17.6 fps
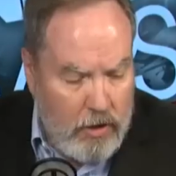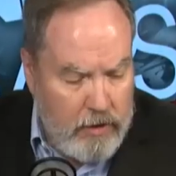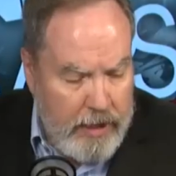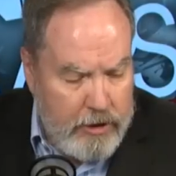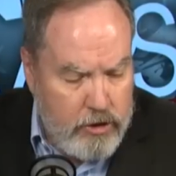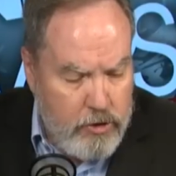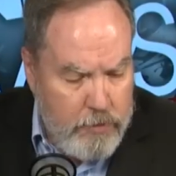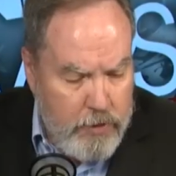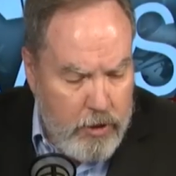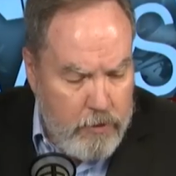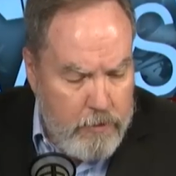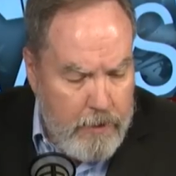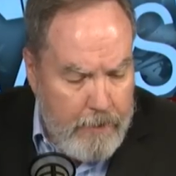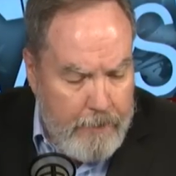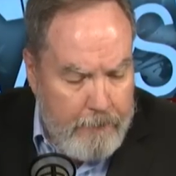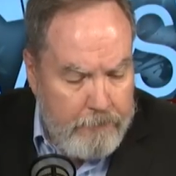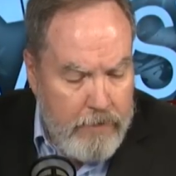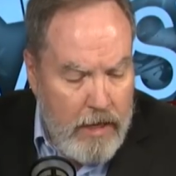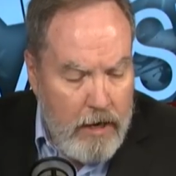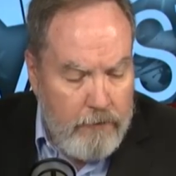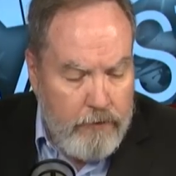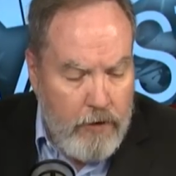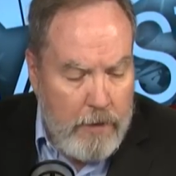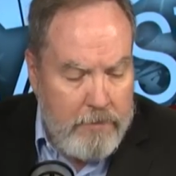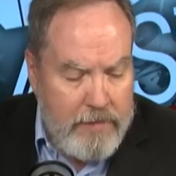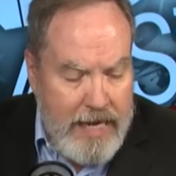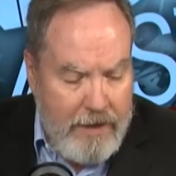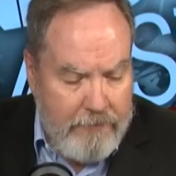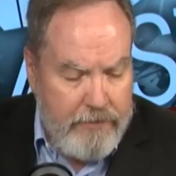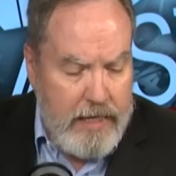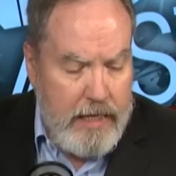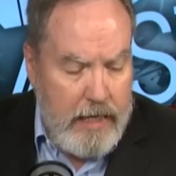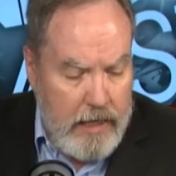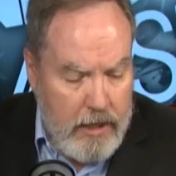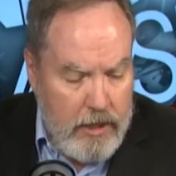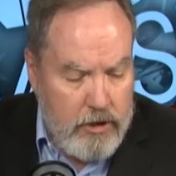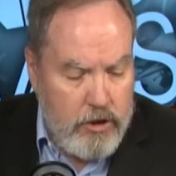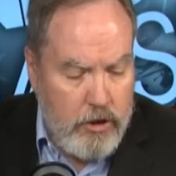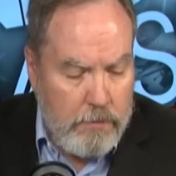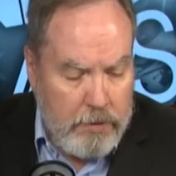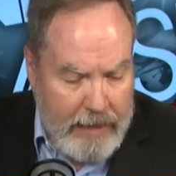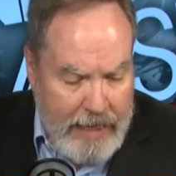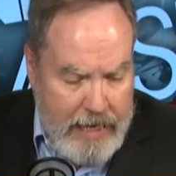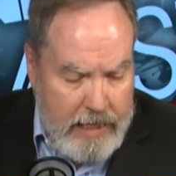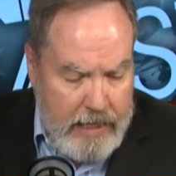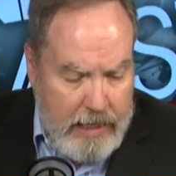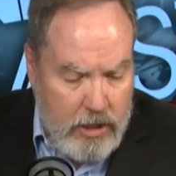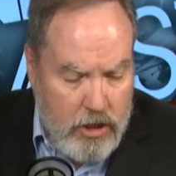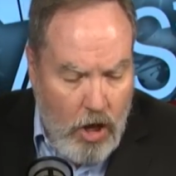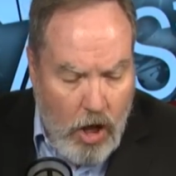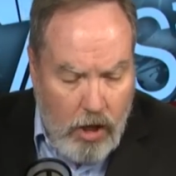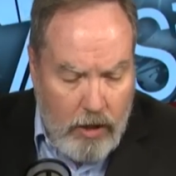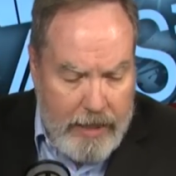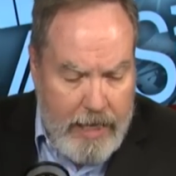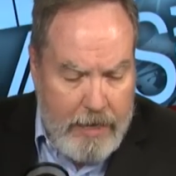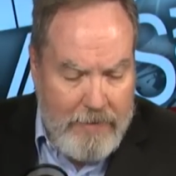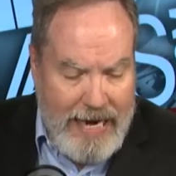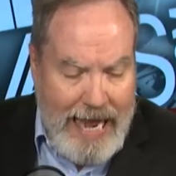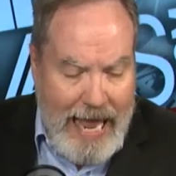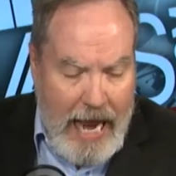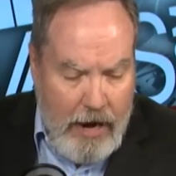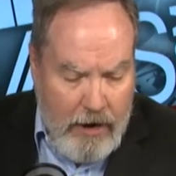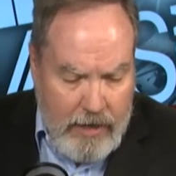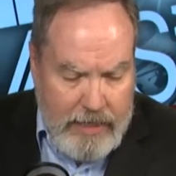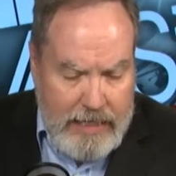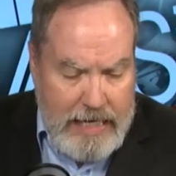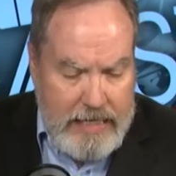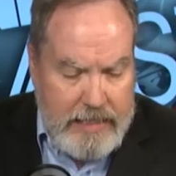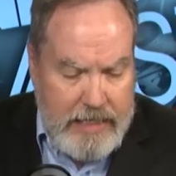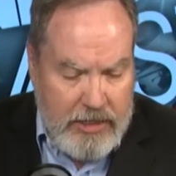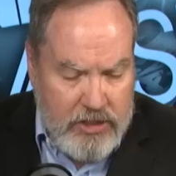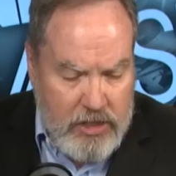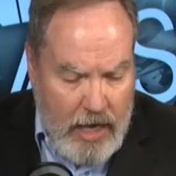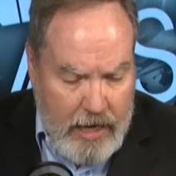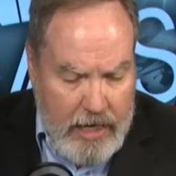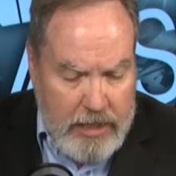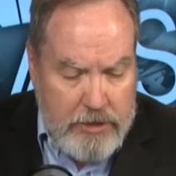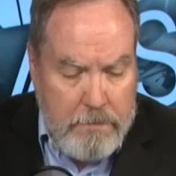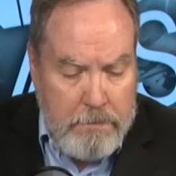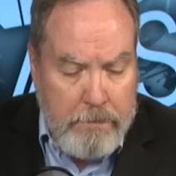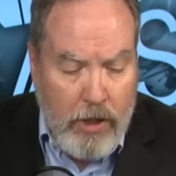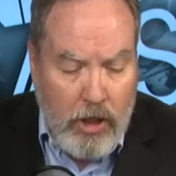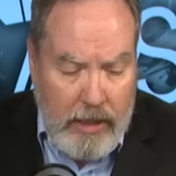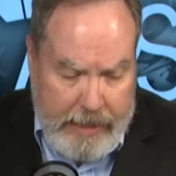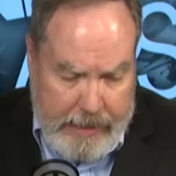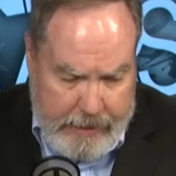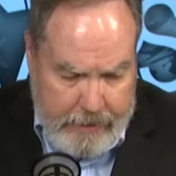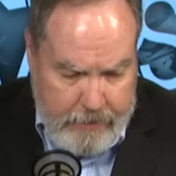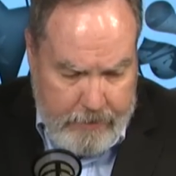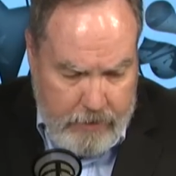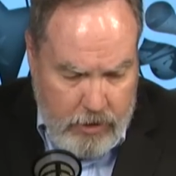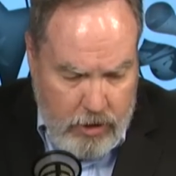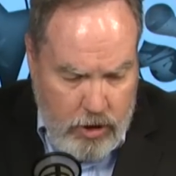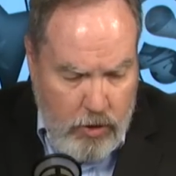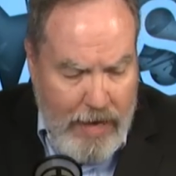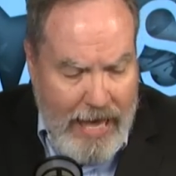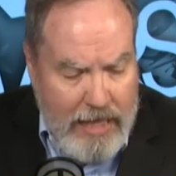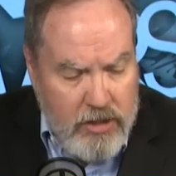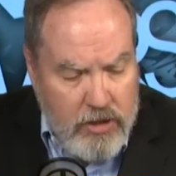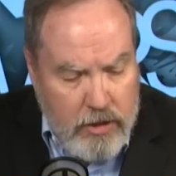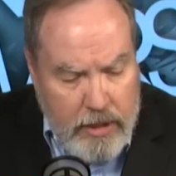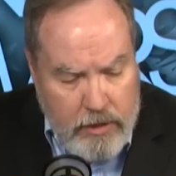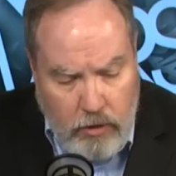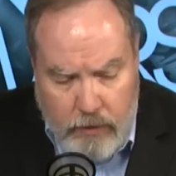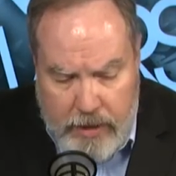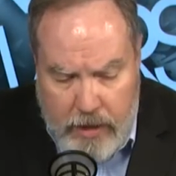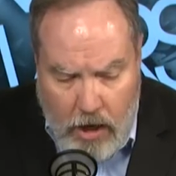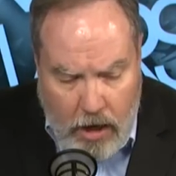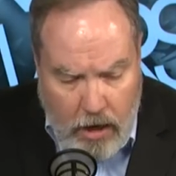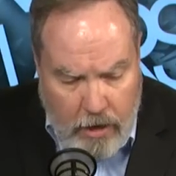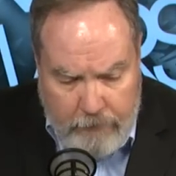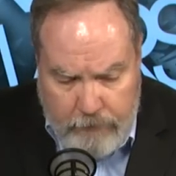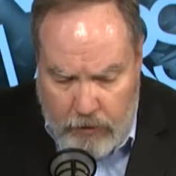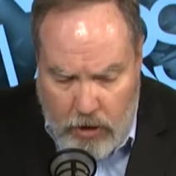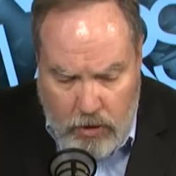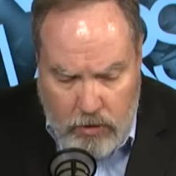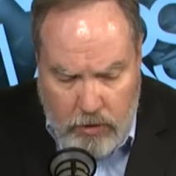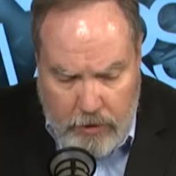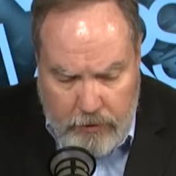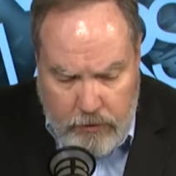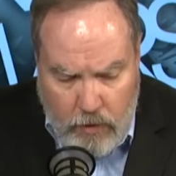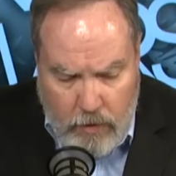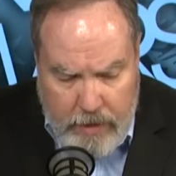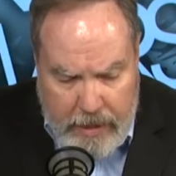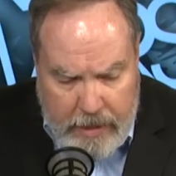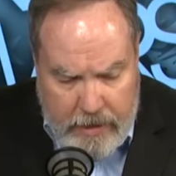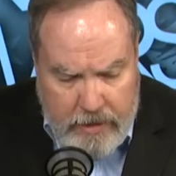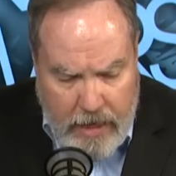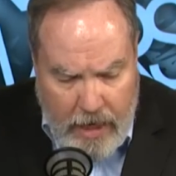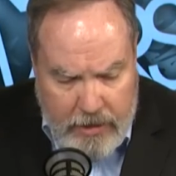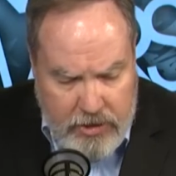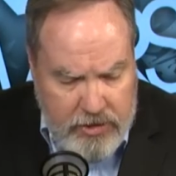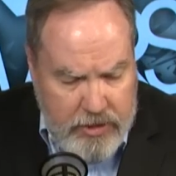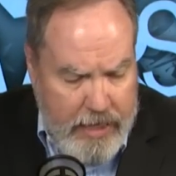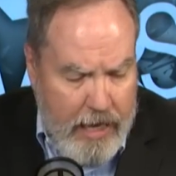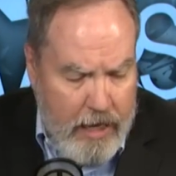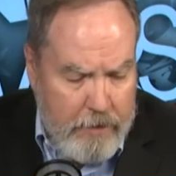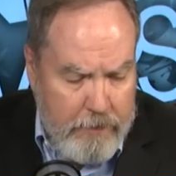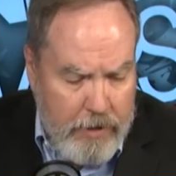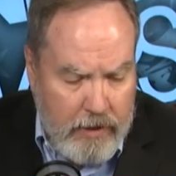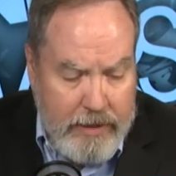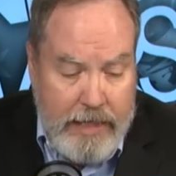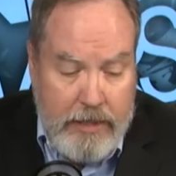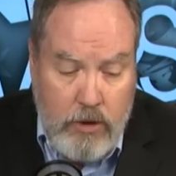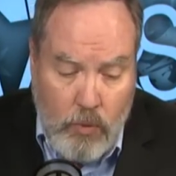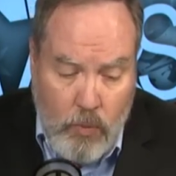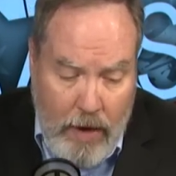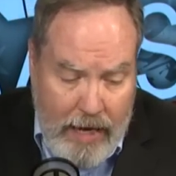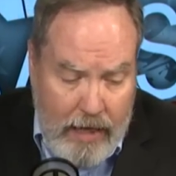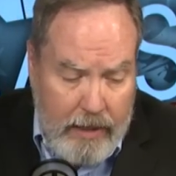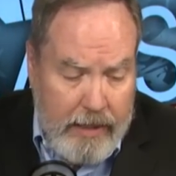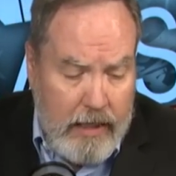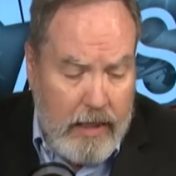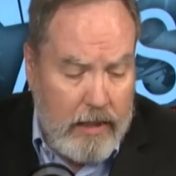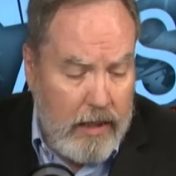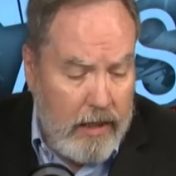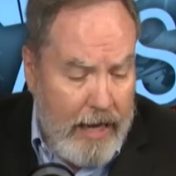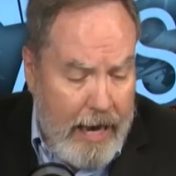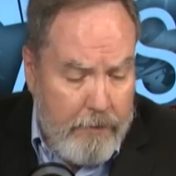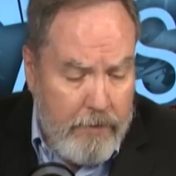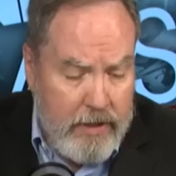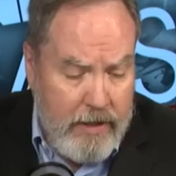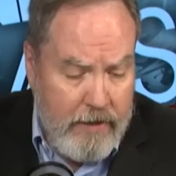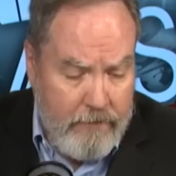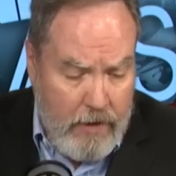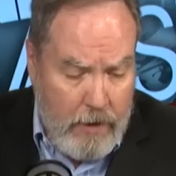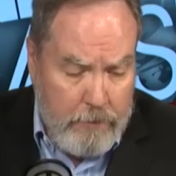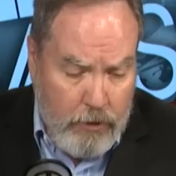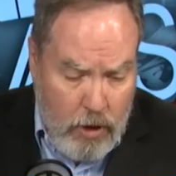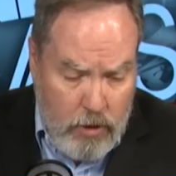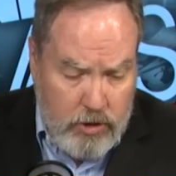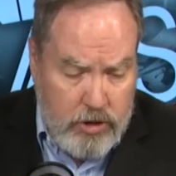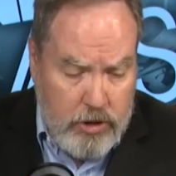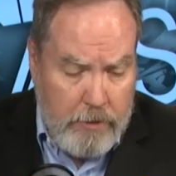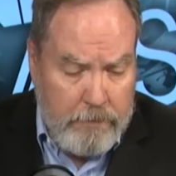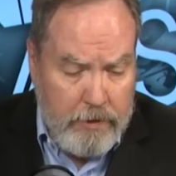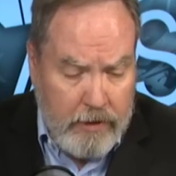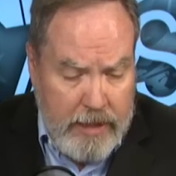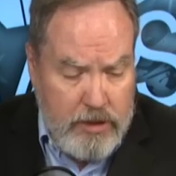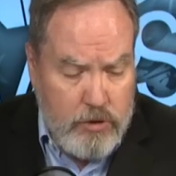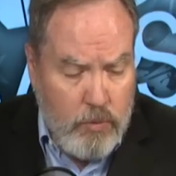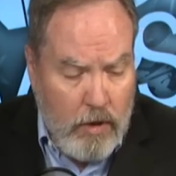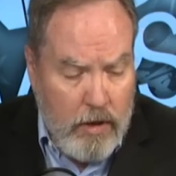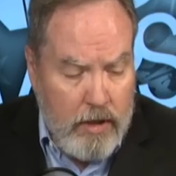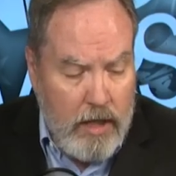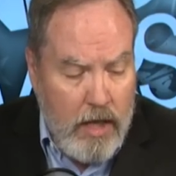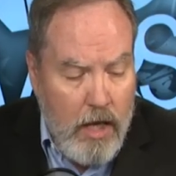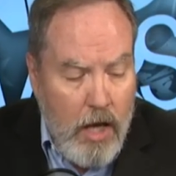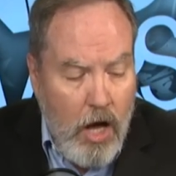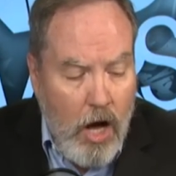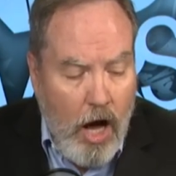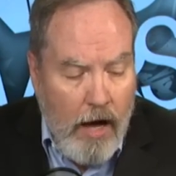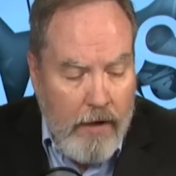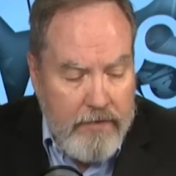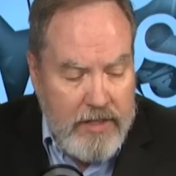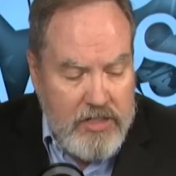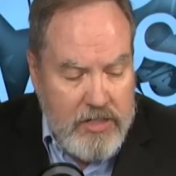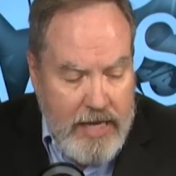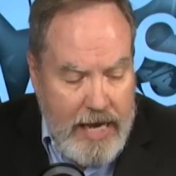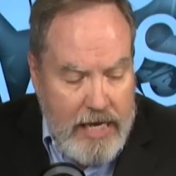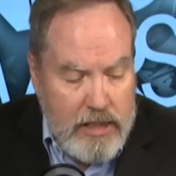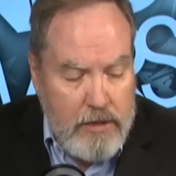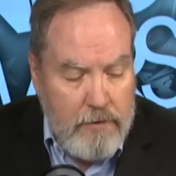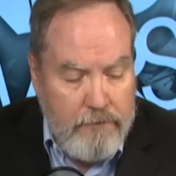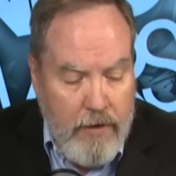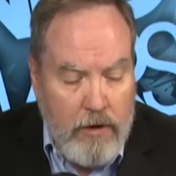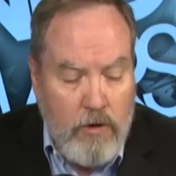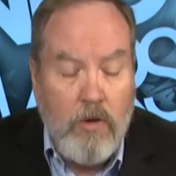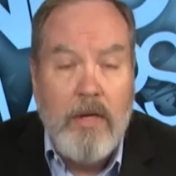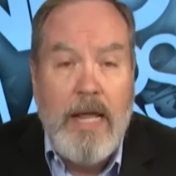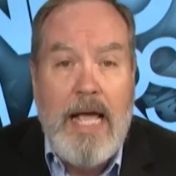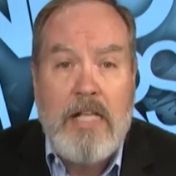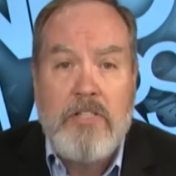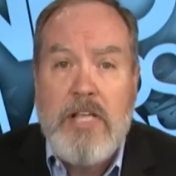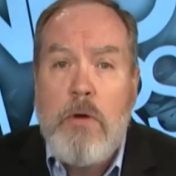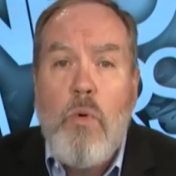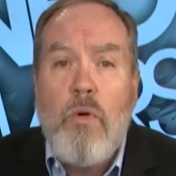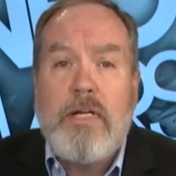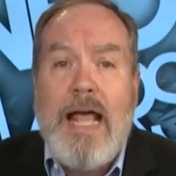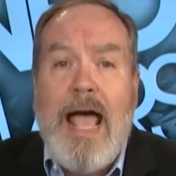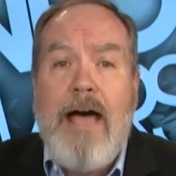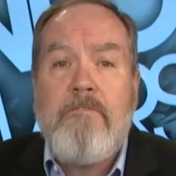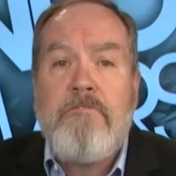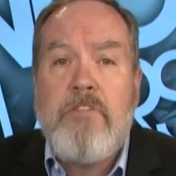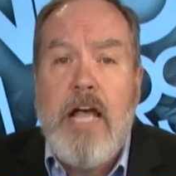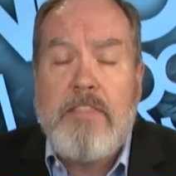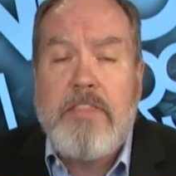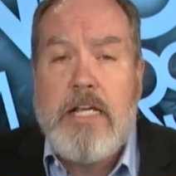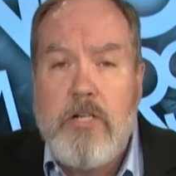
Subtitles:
Lake Tribune, from Nephi to Blanding, call him an arrogant, dishonest bully who has little regard for local authority and dodges accountability, derailing a collaborative approach to police work on the state's federal lands. They want to have nothing